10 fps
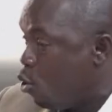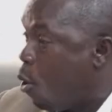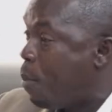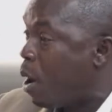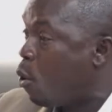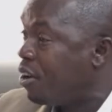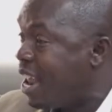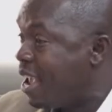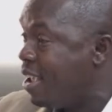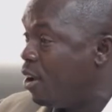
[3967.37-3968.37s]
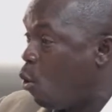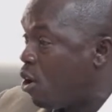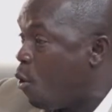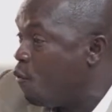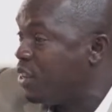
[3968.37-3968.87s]
Opa, or neck, or
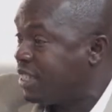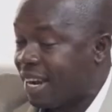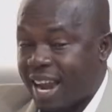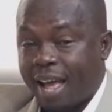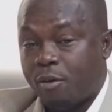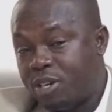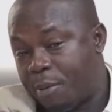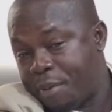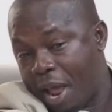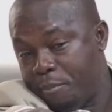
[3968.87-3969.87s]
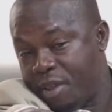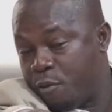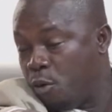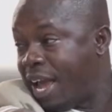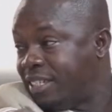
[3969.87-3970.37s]
no feature, or the pair be
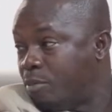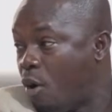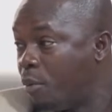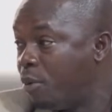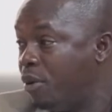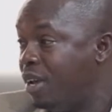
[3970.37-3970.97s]
full lines, mom.